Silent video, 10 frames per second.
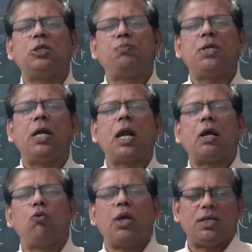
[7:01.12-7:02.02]
speed and
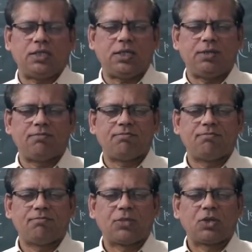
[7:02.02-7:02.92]
accuracy.
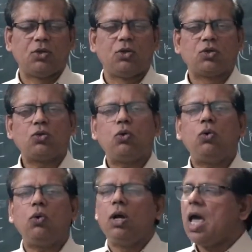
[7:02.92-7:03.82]
So